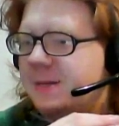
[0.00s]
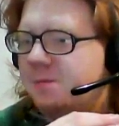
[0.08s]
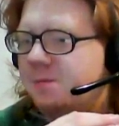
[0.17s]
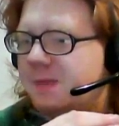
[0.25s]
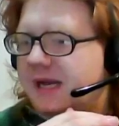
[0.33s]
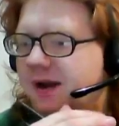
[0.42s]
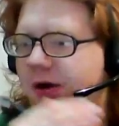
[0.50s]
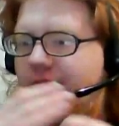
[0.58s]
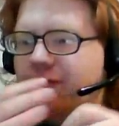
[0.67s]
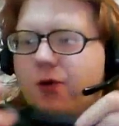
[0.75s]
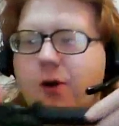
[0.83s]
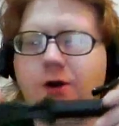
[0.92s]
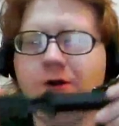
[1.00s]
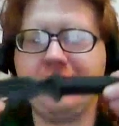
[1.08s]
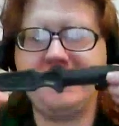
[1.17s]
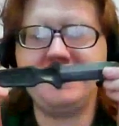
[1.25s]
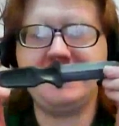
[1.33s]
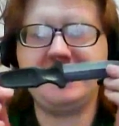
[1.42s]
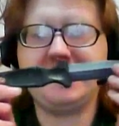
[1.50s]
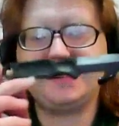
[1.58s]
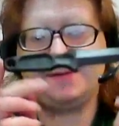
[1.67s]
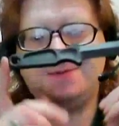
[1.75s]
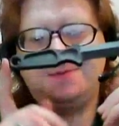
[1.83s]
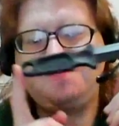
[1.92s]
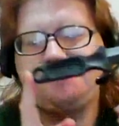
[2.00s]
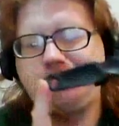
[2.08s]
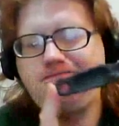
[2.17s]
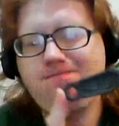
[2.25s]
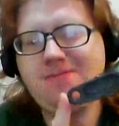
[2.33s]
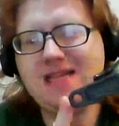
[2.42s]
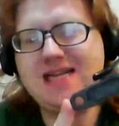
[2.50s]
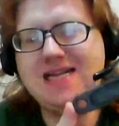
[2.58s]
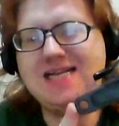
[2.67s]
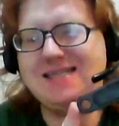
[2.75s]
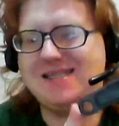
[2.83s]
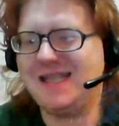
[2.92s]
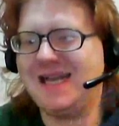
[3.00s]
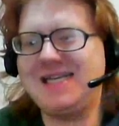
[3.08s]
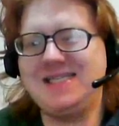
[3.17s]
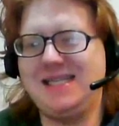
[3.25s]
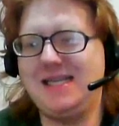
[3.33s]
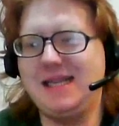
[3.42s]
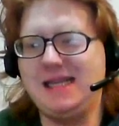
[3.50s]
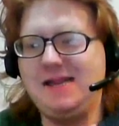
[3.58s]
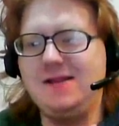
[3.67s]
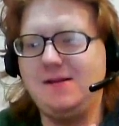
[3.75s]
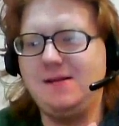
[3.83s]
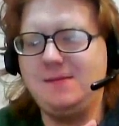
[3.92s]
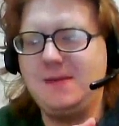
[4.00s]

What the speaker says: But overall, this thing is less than lethal.